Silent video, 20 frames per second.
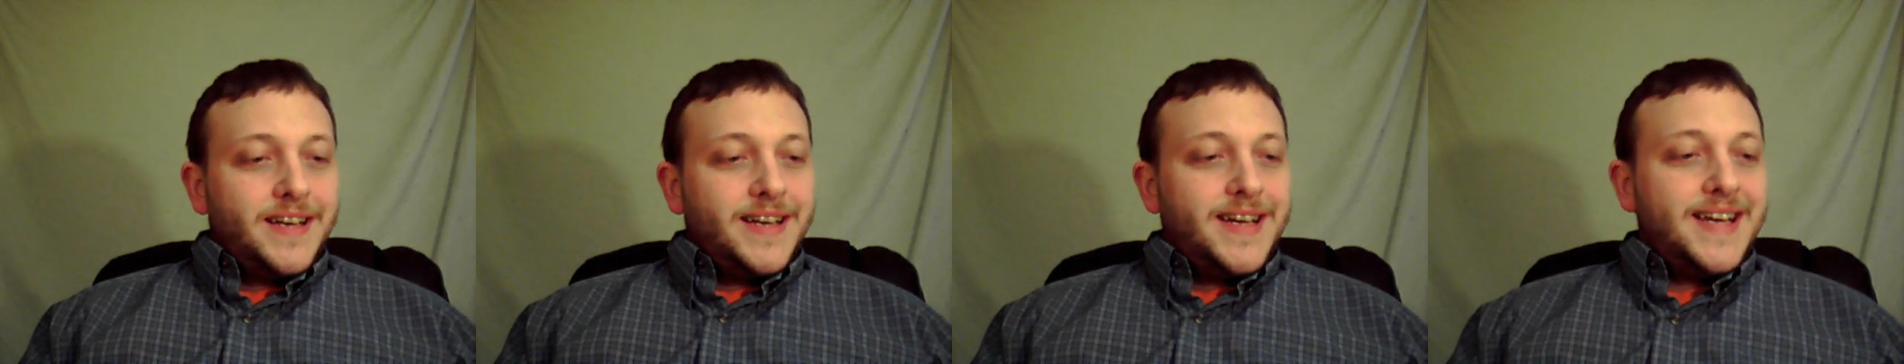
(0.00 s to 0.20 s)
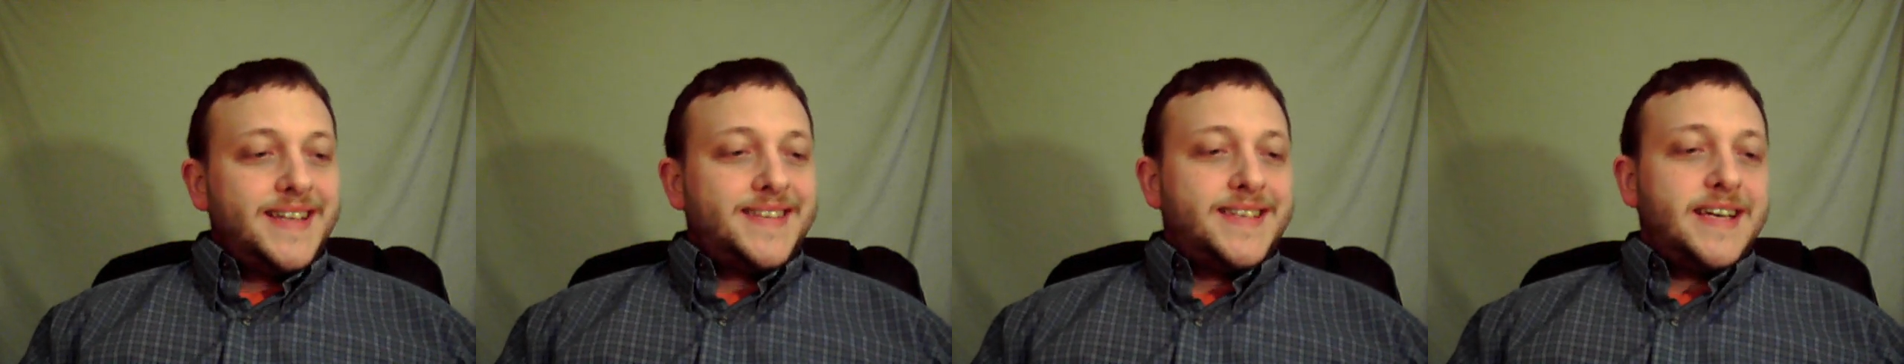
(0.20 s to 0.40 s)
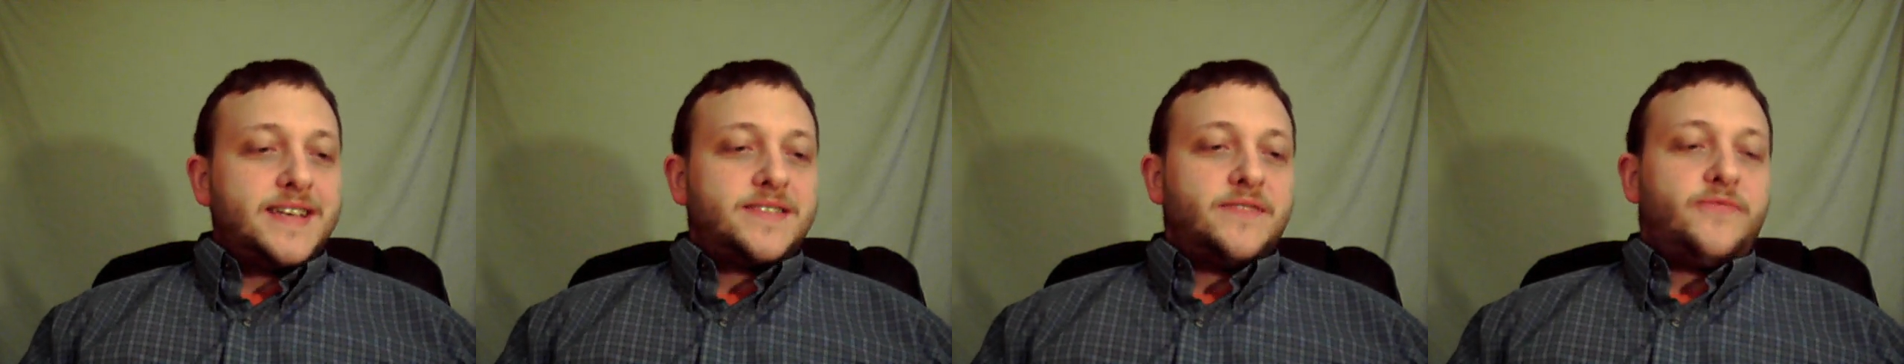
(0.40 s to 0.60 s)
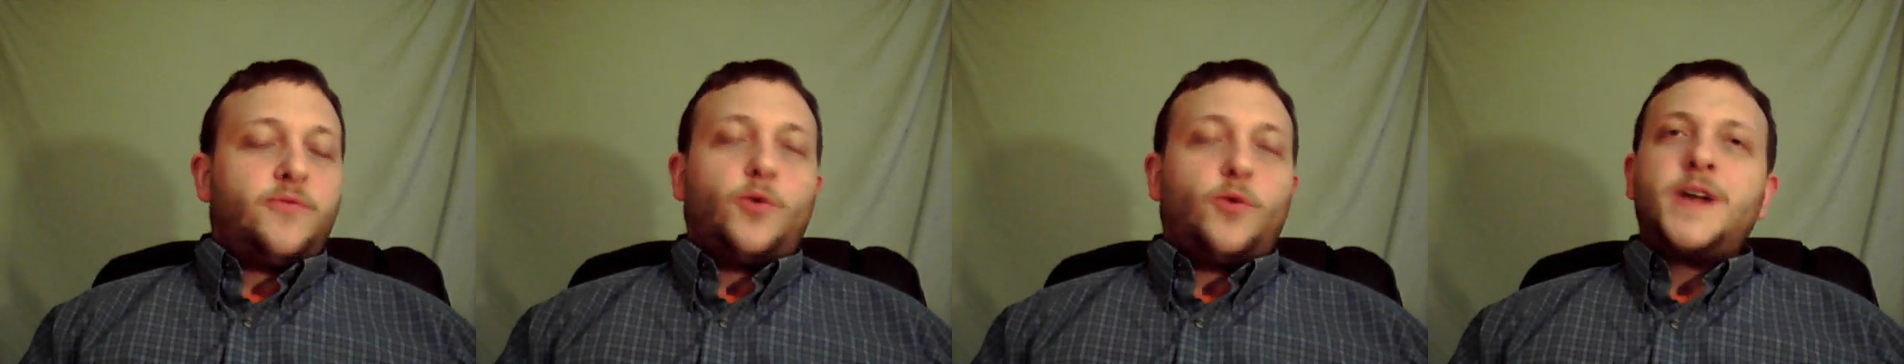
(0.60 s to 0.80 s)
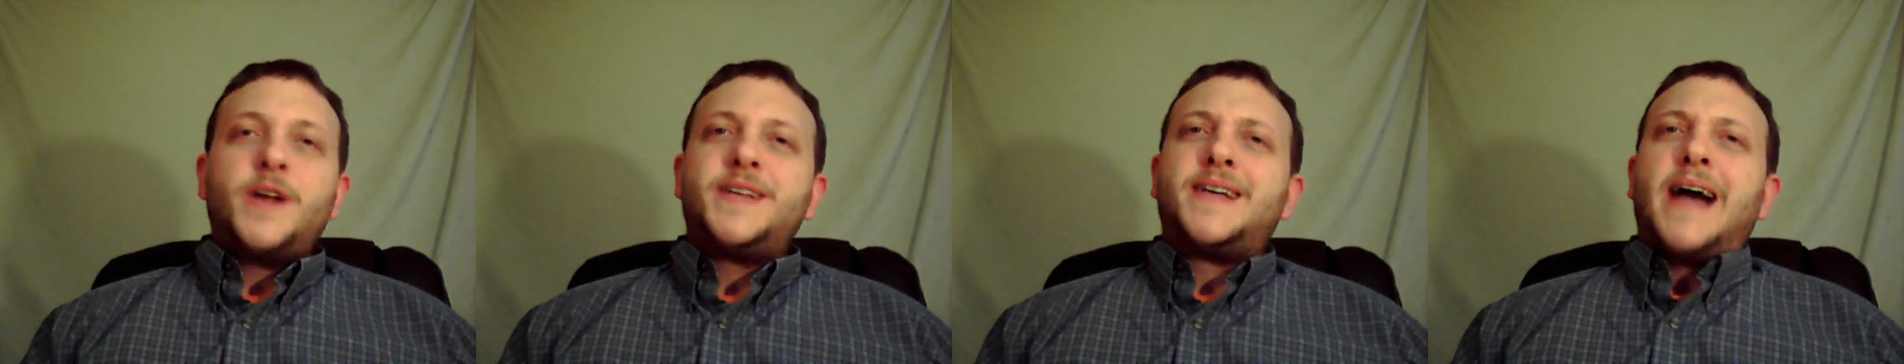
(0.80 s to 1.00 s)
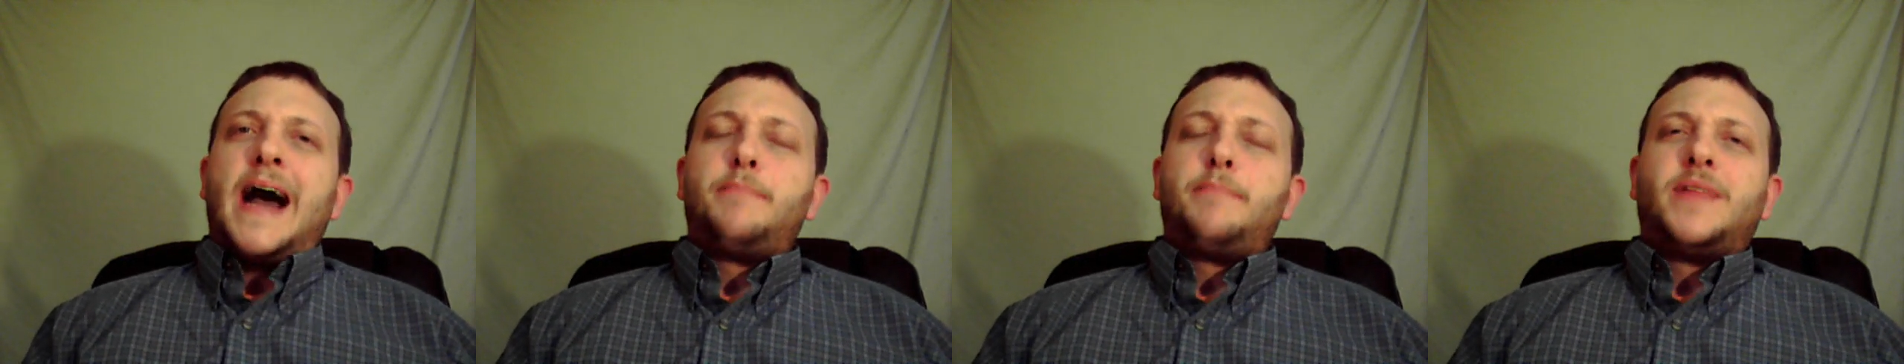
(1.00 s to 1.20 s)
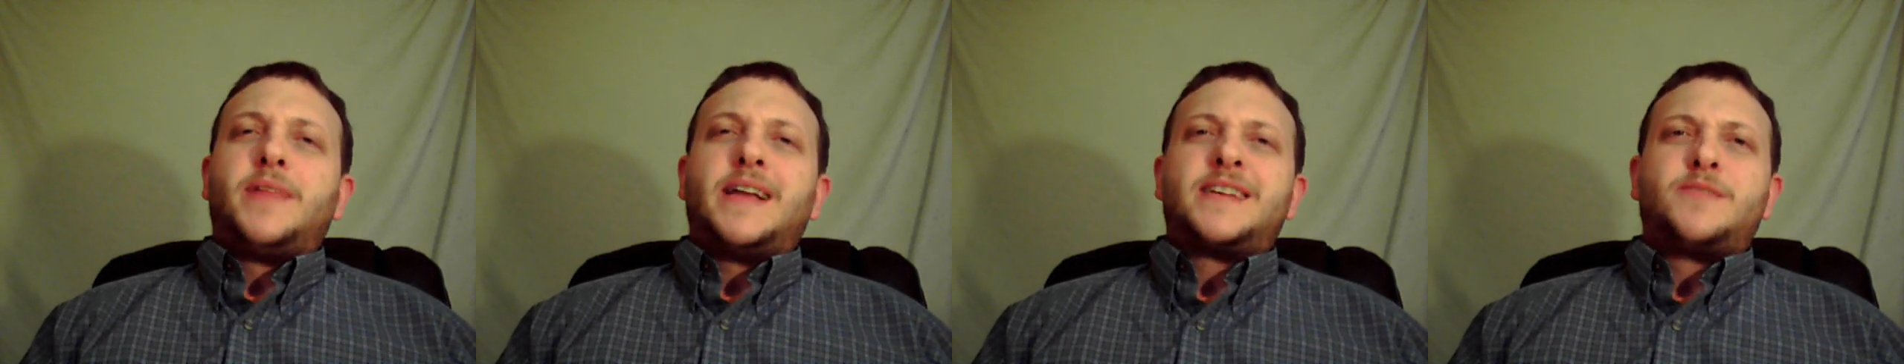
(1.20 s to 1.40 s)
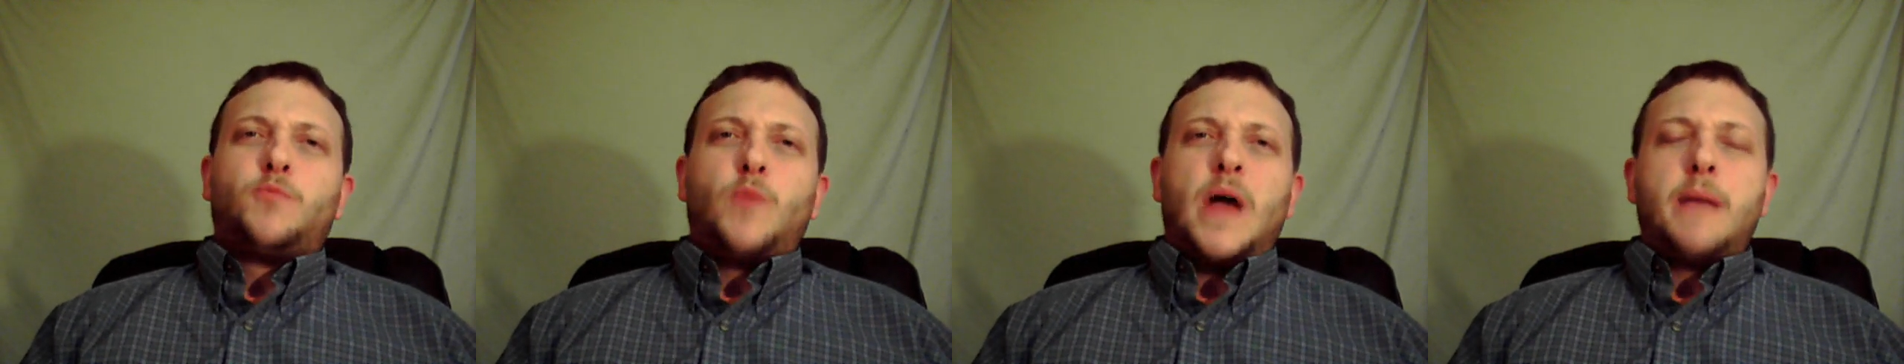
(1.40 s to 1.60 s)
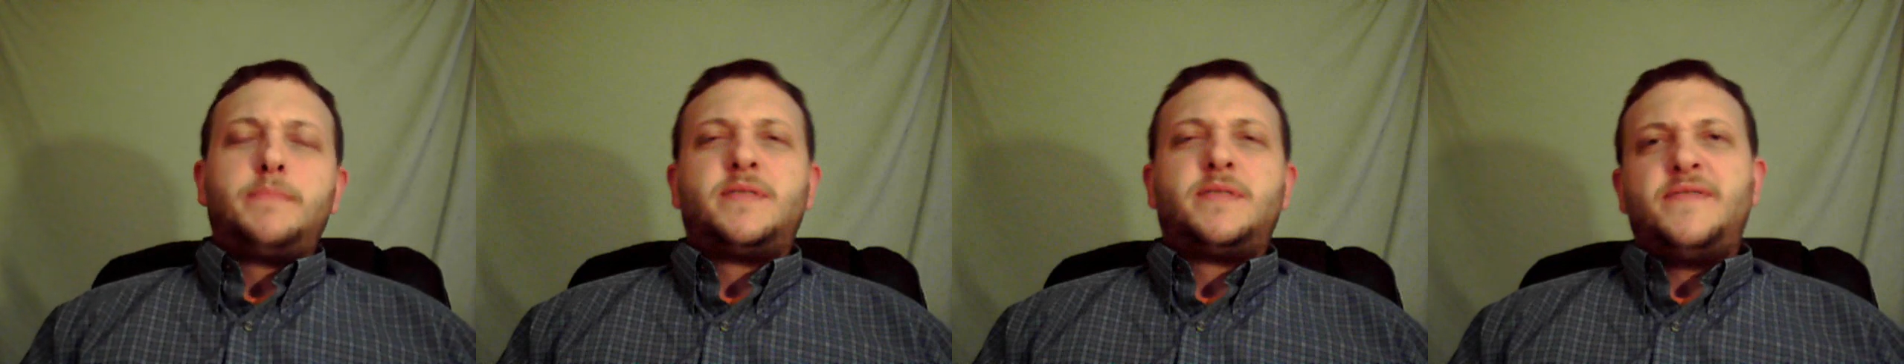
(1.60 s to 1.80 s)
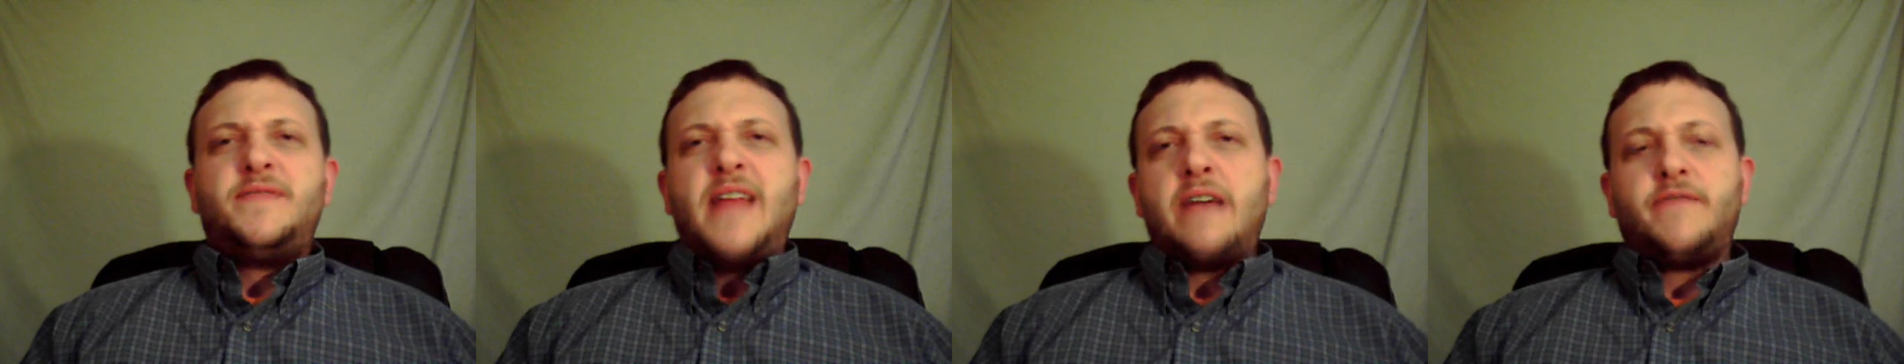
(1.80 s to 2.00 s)
it says avoid complex
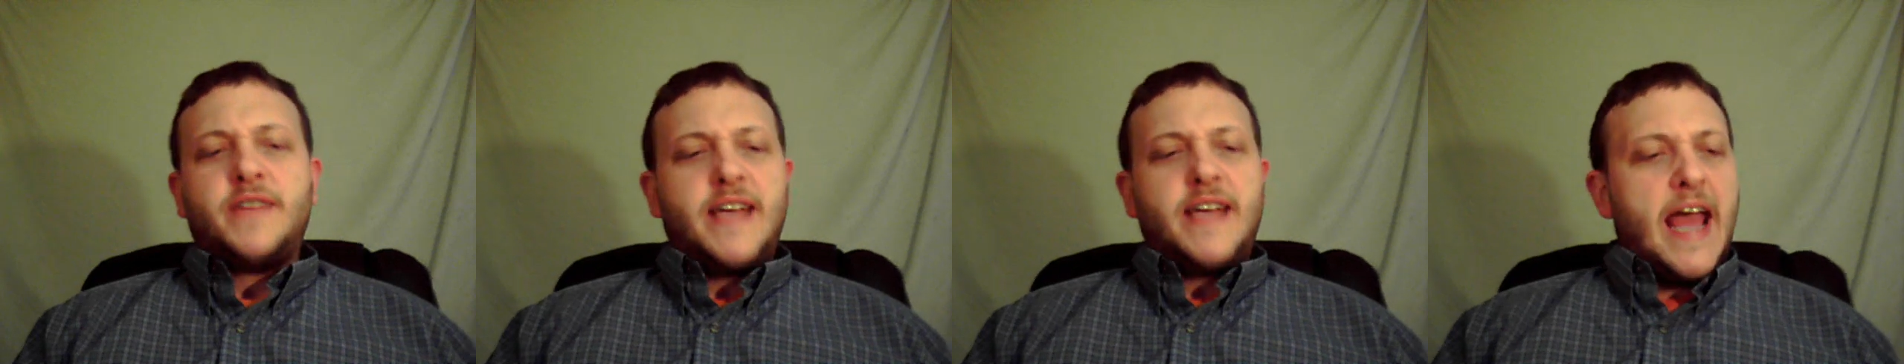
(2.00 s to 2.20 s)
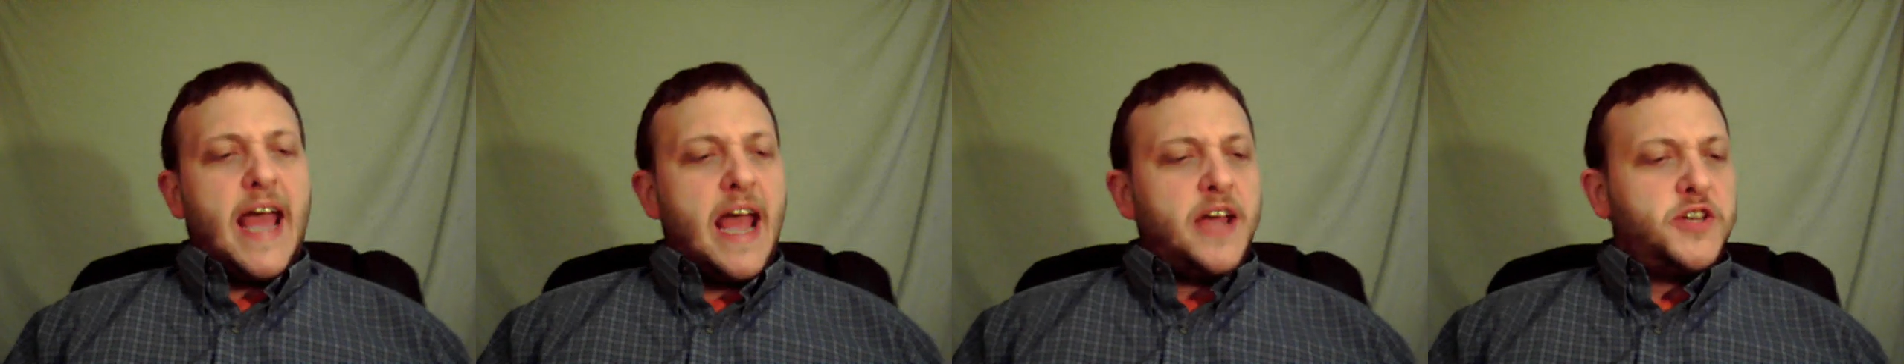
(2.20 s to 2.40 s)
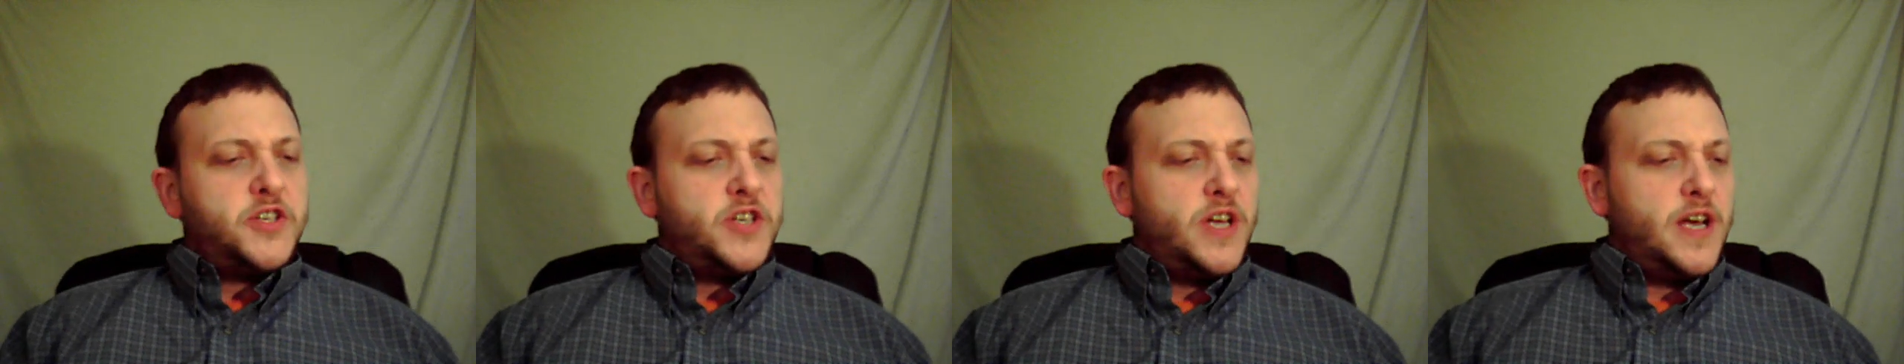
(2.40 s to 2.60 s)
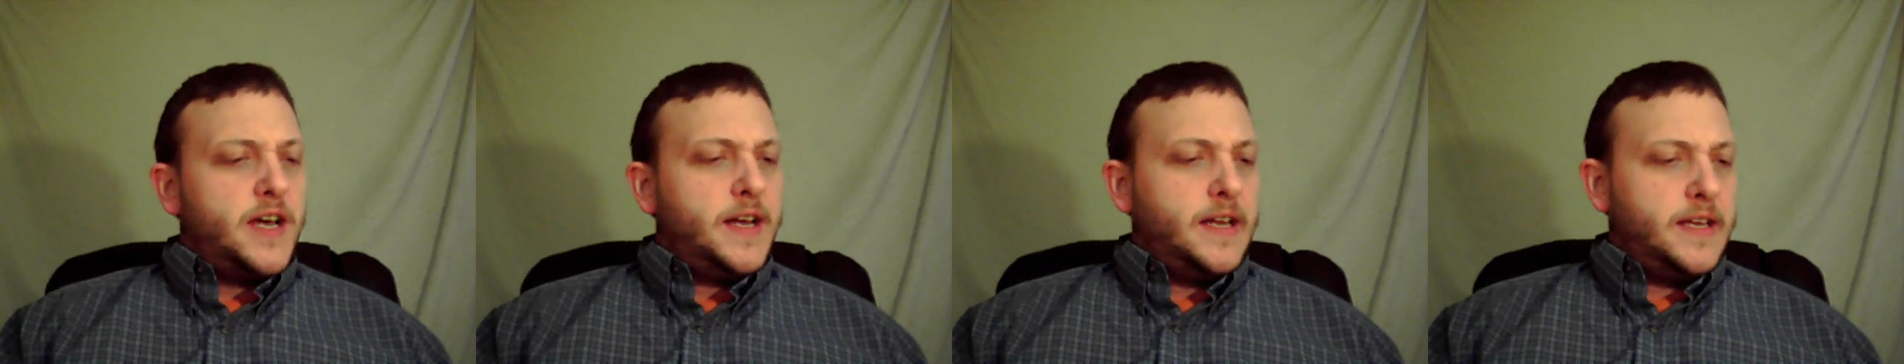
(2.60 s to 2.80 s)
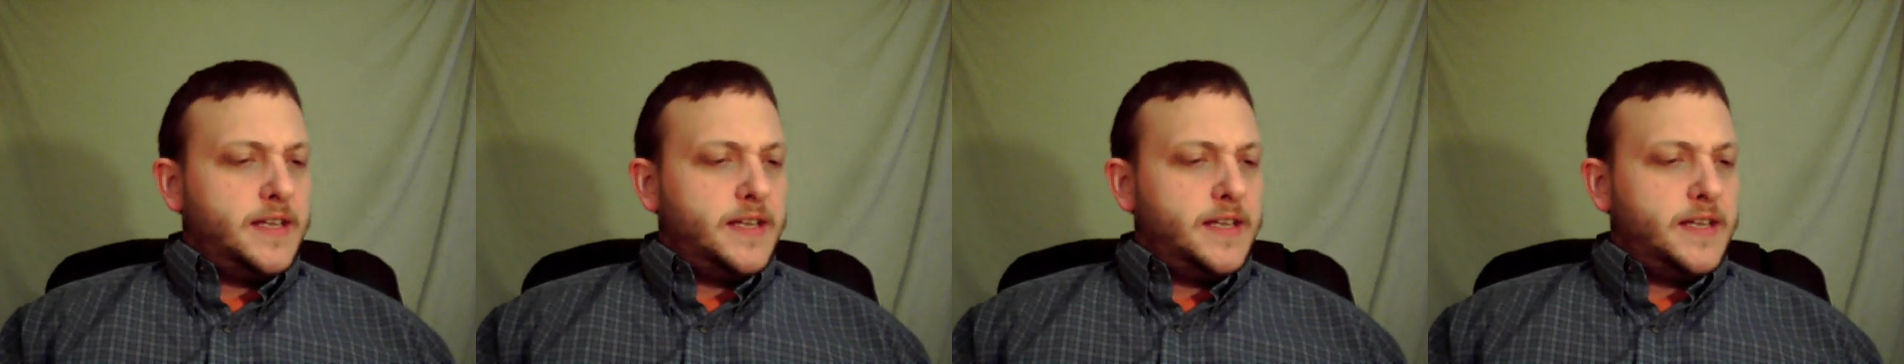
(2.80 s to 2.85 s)
webs of navigation.